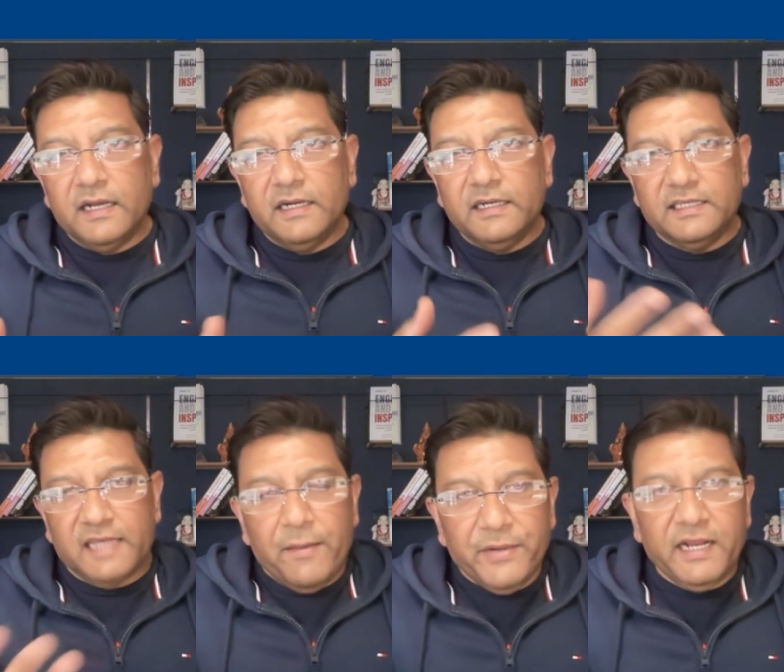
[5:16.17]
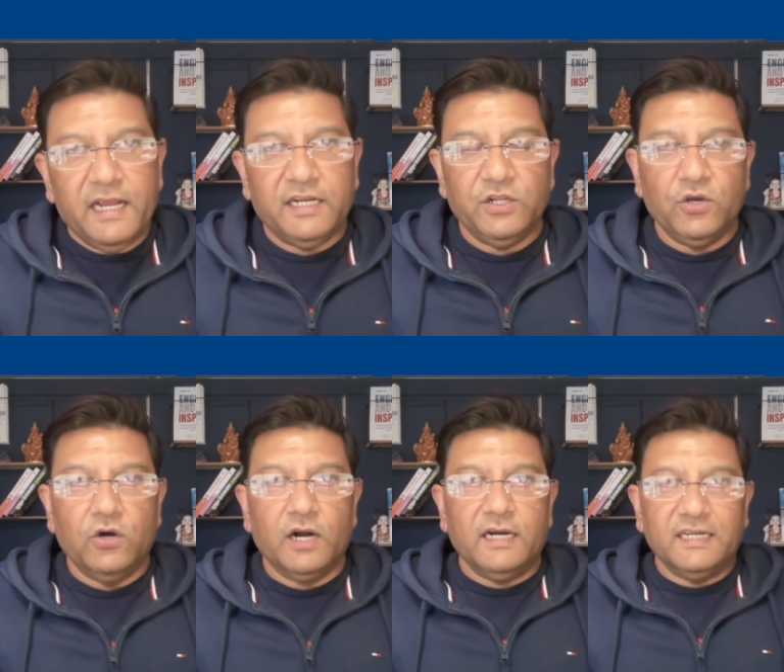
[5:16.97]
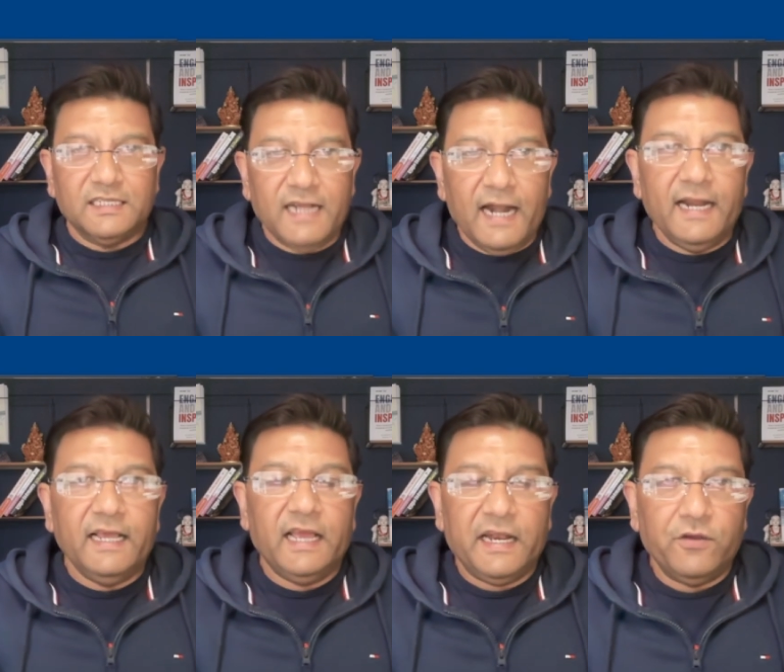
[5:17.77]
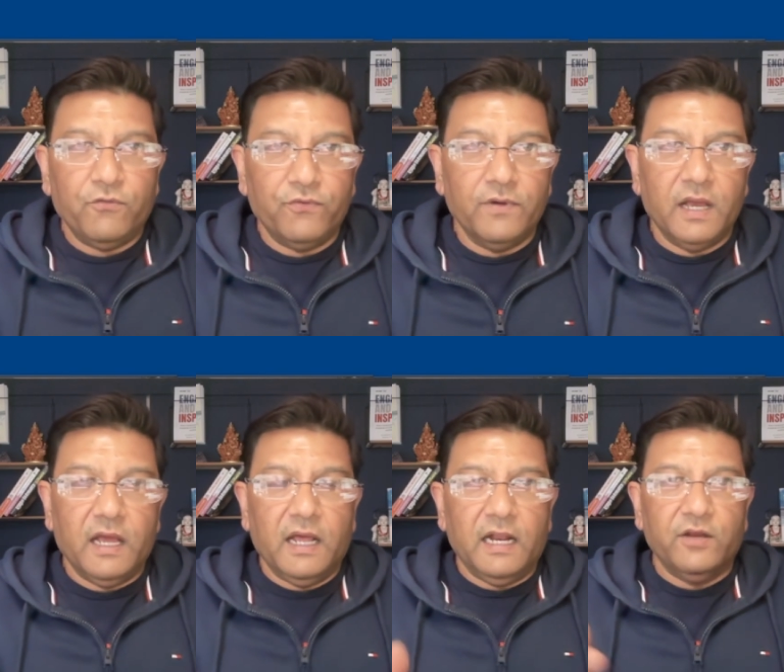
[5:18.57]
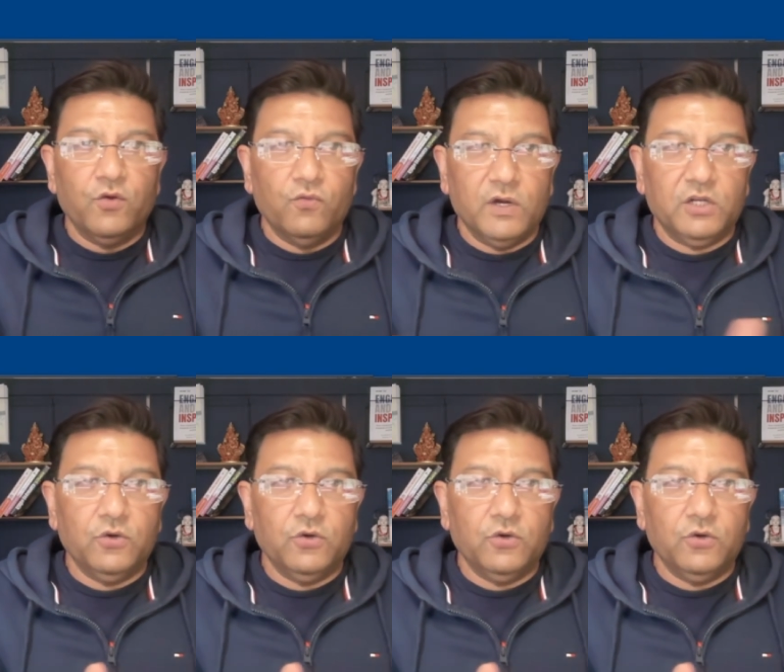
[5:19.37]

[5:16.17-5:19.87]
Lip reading: disseminate your understanding and what you